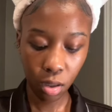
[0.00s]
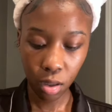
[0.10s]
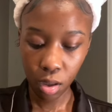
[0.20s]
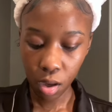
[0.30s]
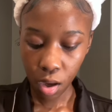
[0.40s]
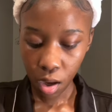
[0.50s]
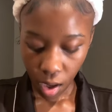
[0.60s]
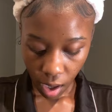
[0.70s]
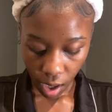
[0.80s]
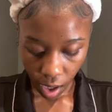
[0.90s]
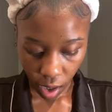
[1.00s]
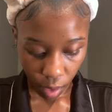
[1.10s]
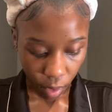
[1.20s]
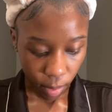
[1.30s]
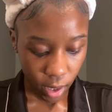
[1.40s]
and I
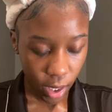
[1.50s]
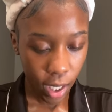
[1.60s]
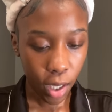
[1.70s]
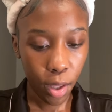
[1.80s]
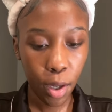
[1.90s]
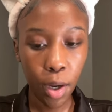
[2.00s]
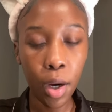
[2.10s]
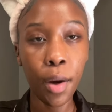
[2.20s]
rub it together. There